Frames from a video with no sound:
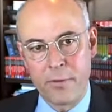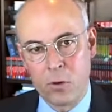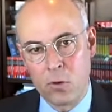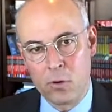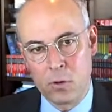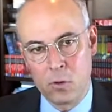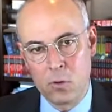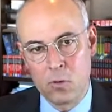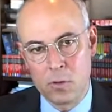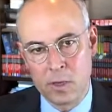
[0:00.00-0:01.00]

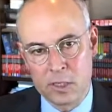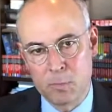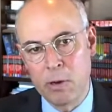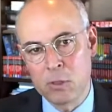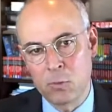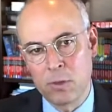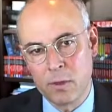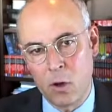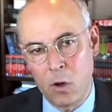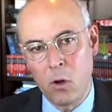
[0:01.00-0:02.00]
your experience with
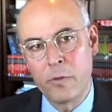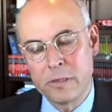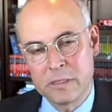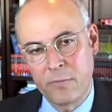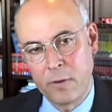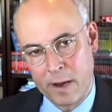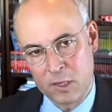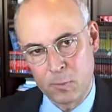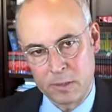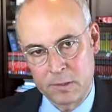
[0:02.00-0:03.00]
all these different
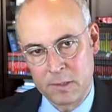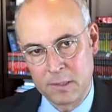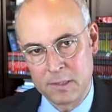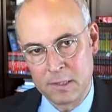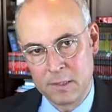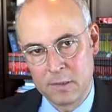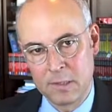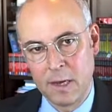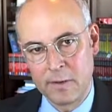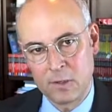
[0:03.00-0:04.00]
aspects of the disease,
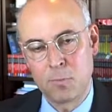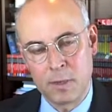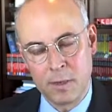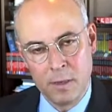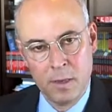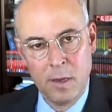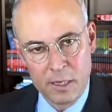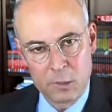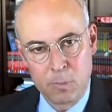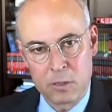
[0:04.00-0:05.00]
not just being a
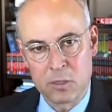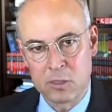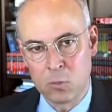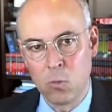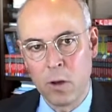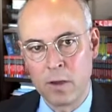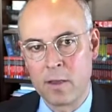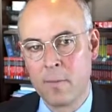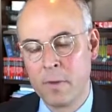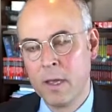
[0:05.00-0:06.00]
specialist in one of
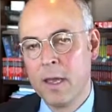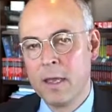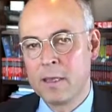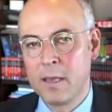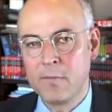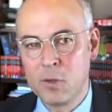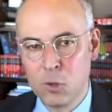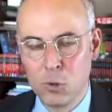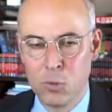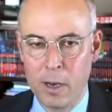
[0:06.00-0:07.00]
them, gives
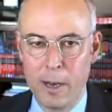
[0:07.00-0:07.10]
you